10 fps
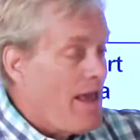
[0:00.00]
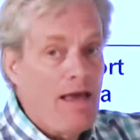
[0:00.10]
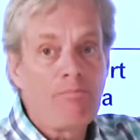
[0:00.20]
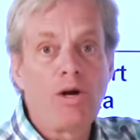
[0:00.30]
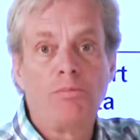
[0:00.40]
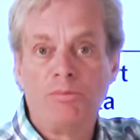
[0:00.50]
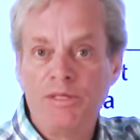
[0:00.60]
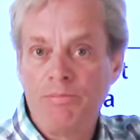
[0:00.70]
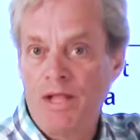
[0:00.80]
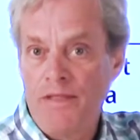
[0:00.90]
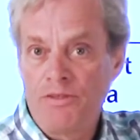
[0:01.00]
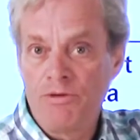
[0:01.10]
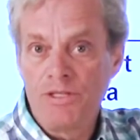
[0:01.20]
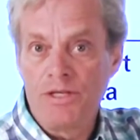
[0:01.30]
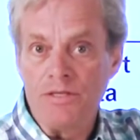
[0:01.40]
and probably plot the
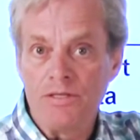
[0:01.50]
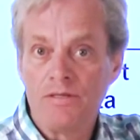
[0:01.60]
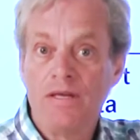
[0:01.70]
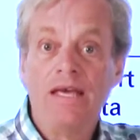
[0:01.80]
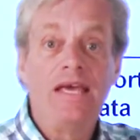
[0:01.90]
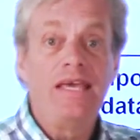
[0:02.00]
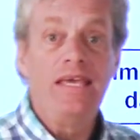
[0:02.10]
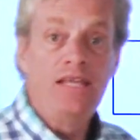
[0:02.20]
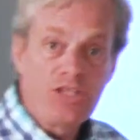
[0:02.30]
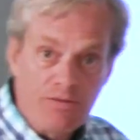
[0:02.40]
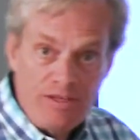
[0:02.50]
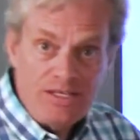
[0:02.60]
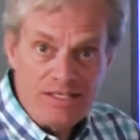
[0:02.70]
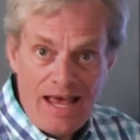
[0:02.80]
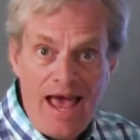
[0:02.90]
results. Each of
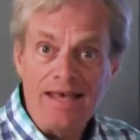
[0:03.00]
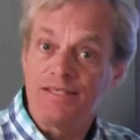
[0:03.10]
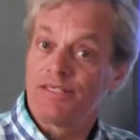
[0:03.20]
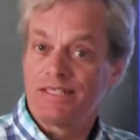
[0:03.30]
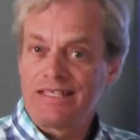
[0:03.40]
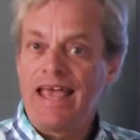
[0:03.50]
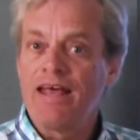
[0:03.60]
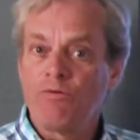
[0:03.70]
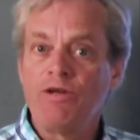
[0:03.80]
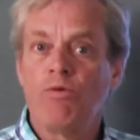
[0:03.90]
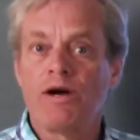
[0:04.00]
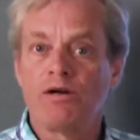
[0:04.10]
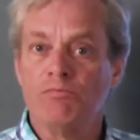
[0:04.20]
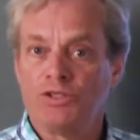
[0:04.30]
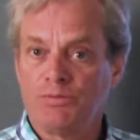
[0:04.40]
these tasks can
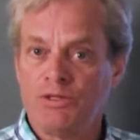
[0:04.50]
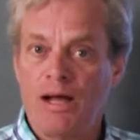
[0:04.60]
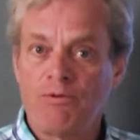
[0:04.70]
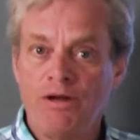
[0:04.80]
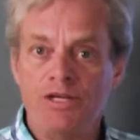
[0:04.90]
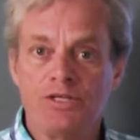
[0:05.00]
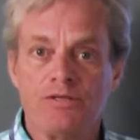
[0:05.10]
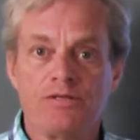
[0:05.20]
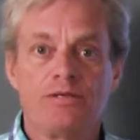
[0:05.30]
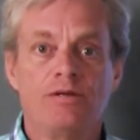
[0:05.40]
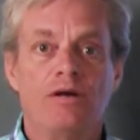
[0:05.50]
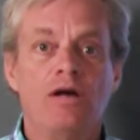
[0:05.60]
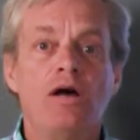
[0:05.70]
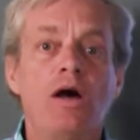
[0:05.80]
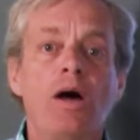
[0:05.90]
require multiple operations.
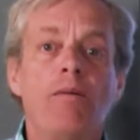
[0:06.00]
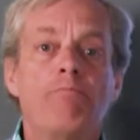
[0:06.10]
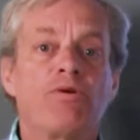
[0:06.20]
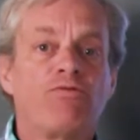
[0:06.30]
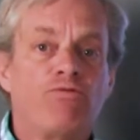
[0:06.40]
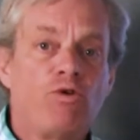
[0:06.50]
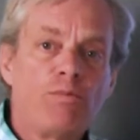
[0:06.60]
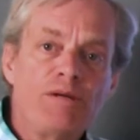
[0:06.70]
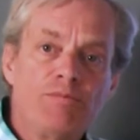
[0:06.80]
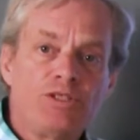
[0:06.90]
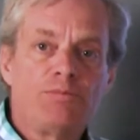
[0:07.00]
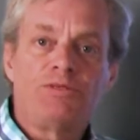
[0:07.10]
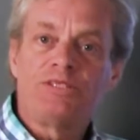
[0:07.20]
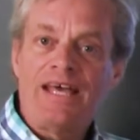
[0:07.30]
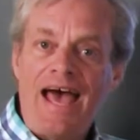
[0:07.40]
Performing
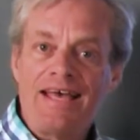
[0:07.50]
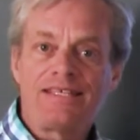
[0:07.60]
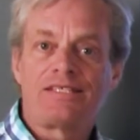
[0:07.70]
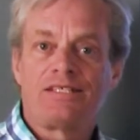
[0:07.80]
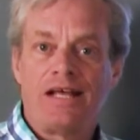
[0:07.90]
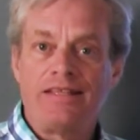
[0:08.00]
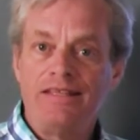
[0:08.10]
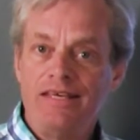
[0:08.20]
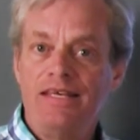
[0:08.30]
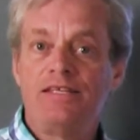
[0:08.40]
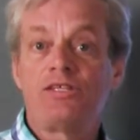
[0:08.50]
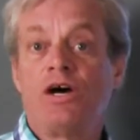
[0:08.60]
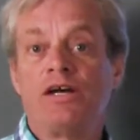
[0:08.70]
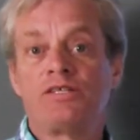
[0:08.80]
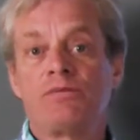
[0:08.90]
multiple tasks like these
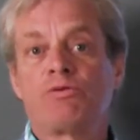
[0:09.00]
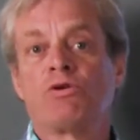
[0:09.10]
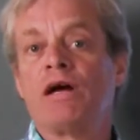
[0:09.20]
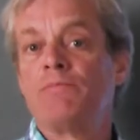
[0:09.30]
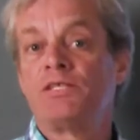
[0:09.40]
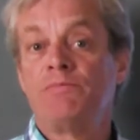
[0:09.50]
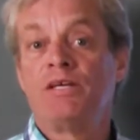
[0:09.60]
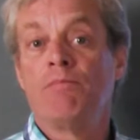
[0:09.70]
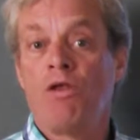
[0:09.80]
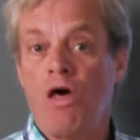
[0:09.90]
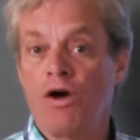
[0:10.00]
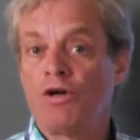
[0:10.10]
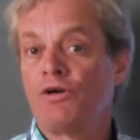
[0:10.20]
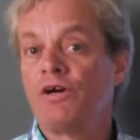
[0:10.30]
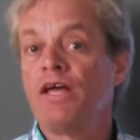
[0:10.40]
cause the programs to become
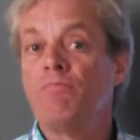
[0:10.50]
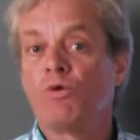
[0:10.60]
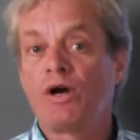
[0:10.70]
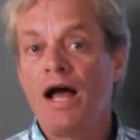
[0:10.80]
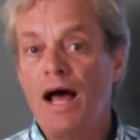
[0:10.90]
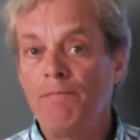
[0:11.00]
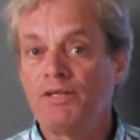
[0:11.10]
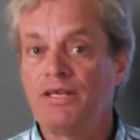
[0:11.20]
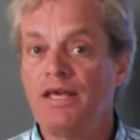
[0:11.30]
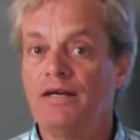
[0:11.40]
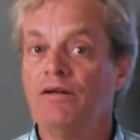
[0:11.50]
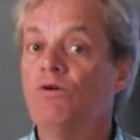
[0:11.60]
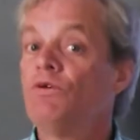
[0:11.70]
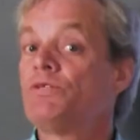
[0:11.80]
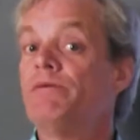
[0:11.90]
longer and more complicated,
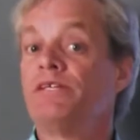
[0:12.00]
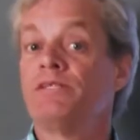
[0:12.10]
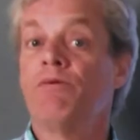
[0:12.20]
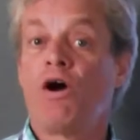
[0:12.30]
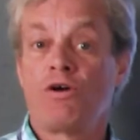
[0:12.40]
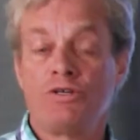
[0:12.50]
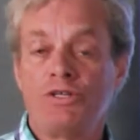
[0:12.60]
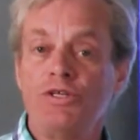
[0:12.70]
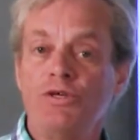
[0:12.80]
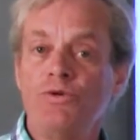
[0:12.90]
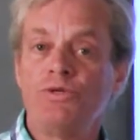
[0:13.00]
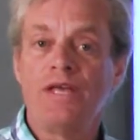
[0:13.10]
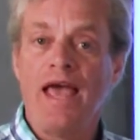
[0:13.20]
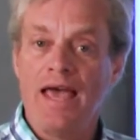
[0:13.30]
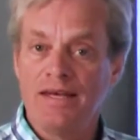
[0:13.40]
which makes them harder to
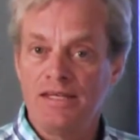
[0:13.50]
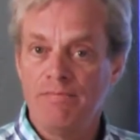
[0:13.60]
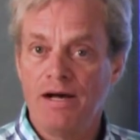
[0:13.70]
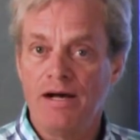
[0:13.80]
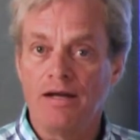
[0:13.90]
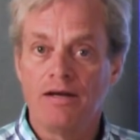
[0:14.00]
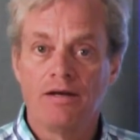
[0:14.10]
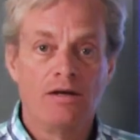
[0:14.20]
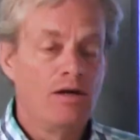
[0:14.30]
use and debug.